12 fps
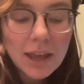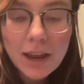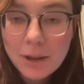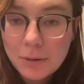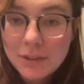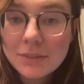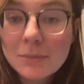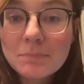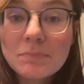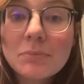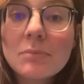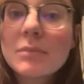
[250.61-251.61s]
Anyways,
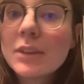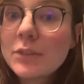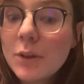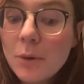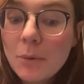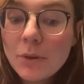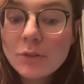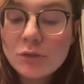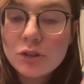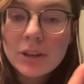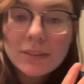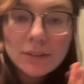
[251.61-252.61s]
so
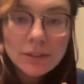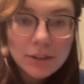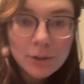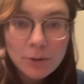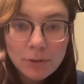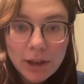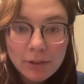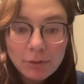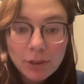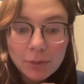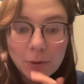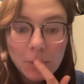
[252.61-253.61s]
just a little over halfway
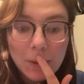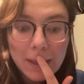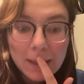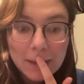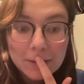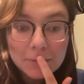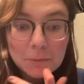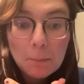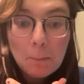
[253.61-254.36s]
through and